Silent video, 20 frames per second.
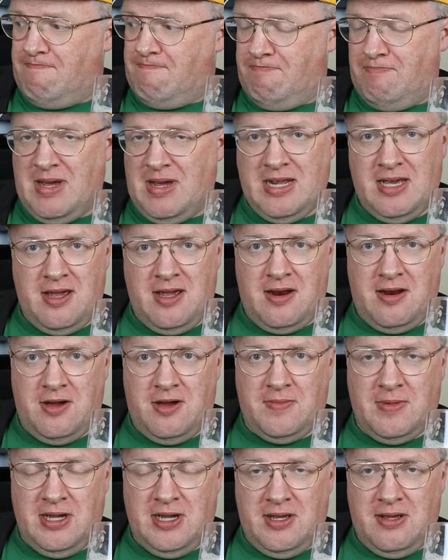Many of you
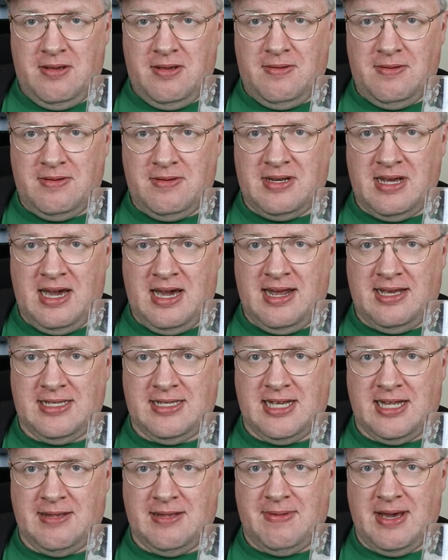know my dad
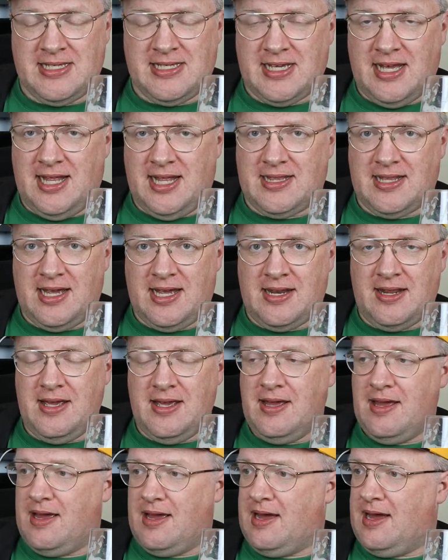hasn't had the best of health
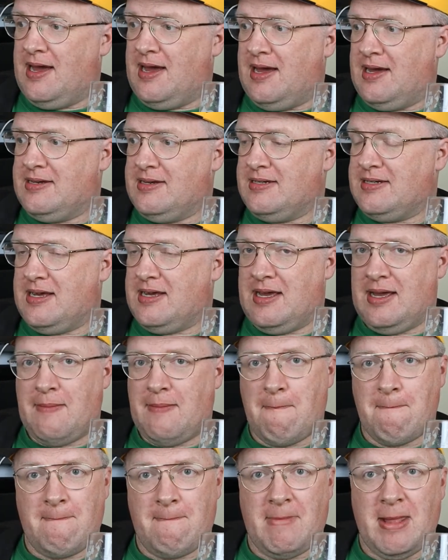lately, and
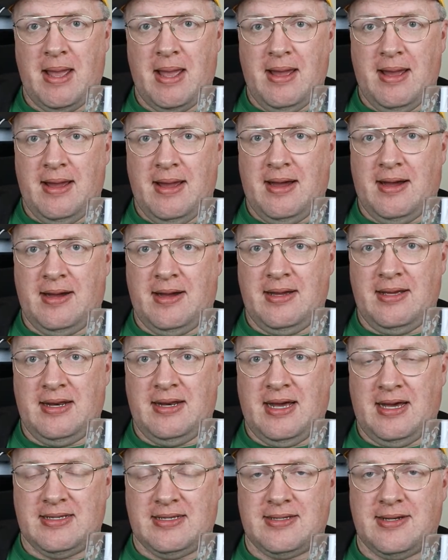I
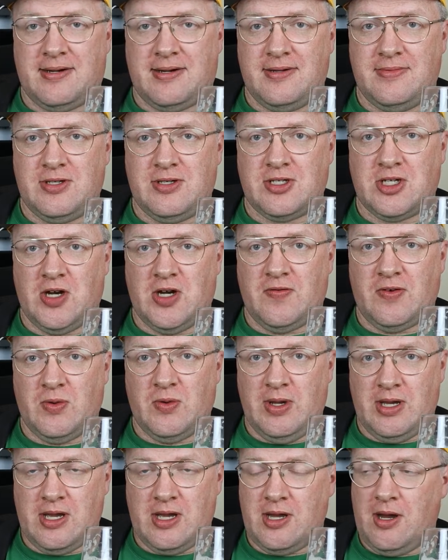last saw him just over a
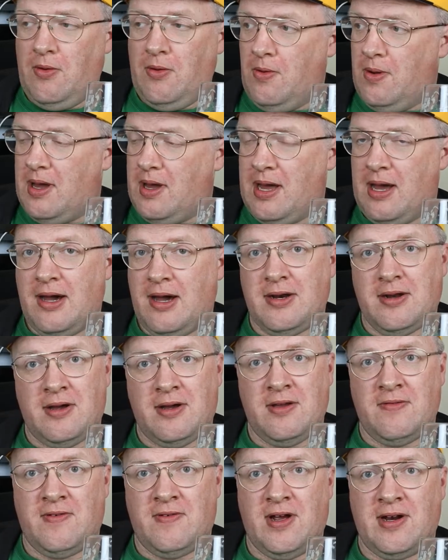week ago, and
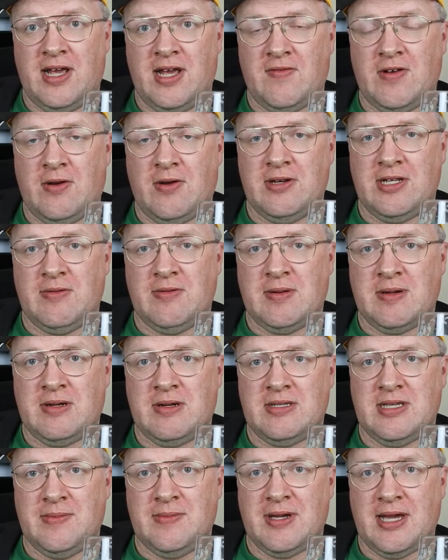I frankly have no idea when I'm going
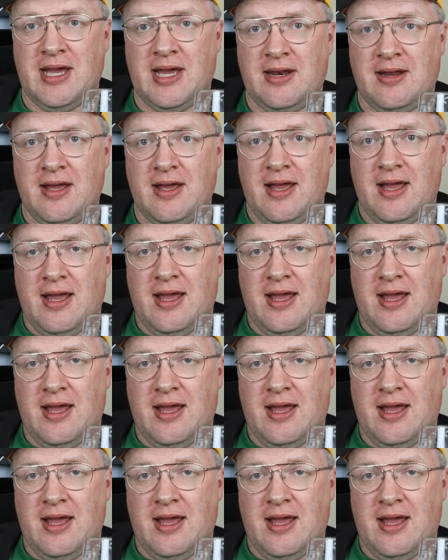to see him again.